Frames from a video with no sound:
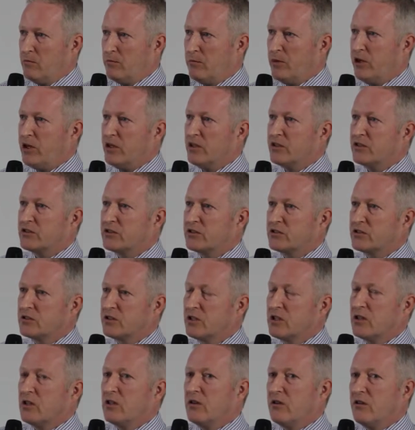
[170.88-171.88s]
But
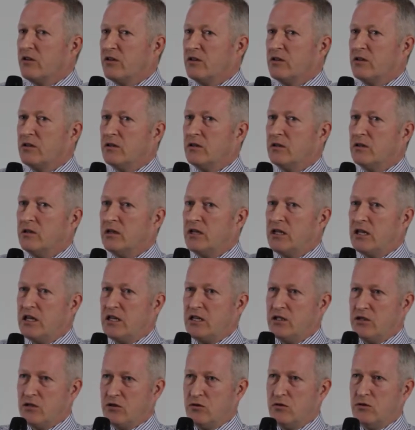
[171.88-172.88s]
the
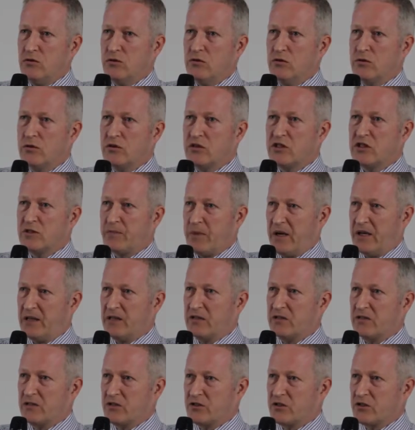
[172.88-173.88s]
EU
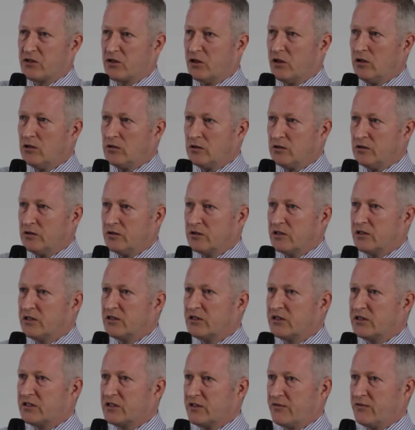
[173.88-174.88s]
spends in Scotland
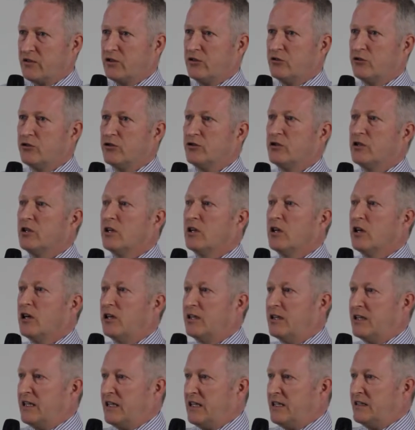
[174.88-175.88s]

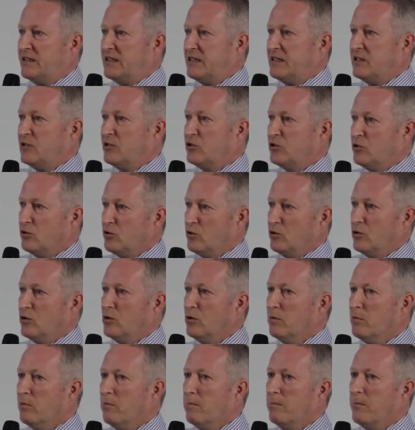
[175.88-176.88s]
£782
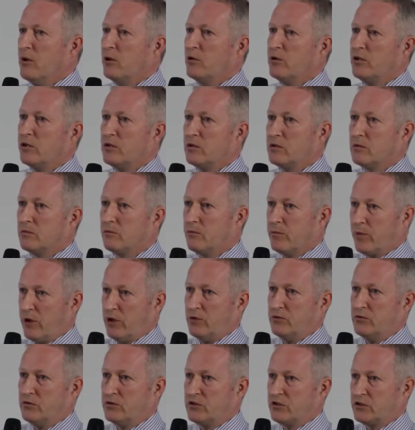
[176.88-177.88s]
million.
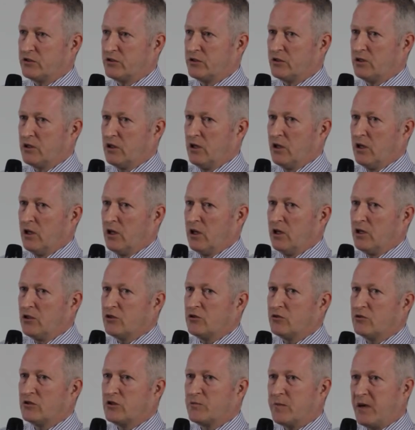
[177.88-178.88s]

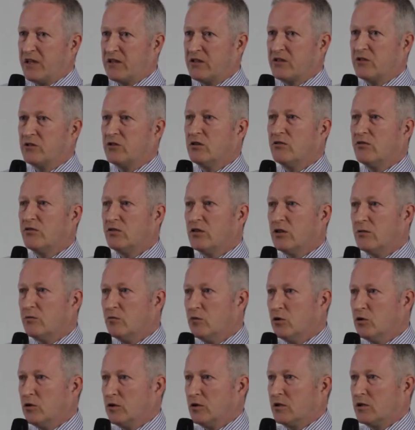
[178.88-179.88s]
So it spends an awful lot
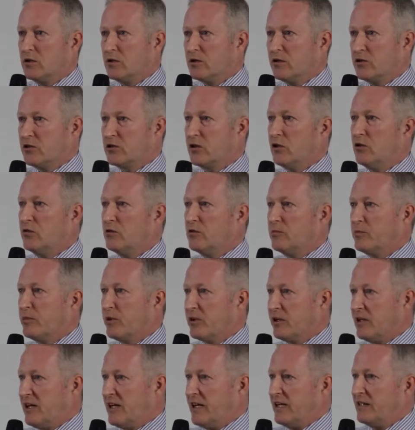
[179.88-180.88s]
more in Scotland
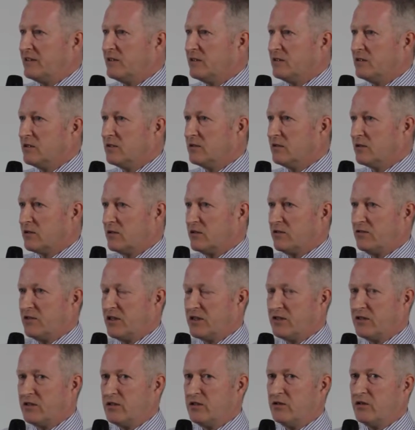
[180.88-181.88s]
per head than it does in the
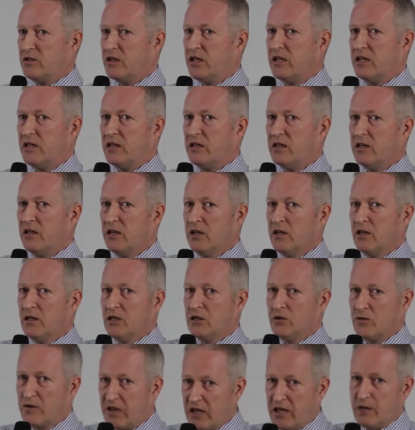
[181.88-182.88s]
rest of the UK.
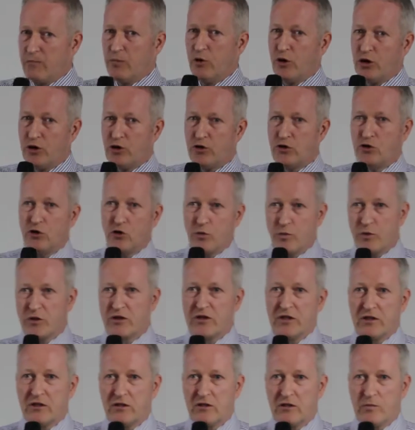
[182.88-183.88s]
So with
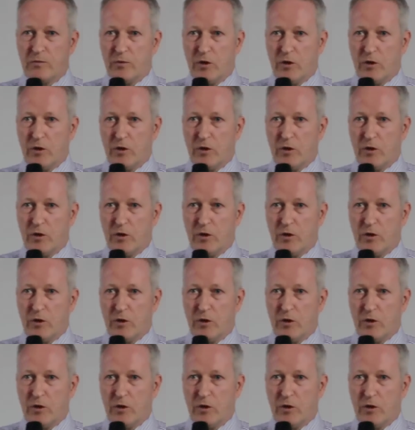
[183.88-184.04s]
8.2% of the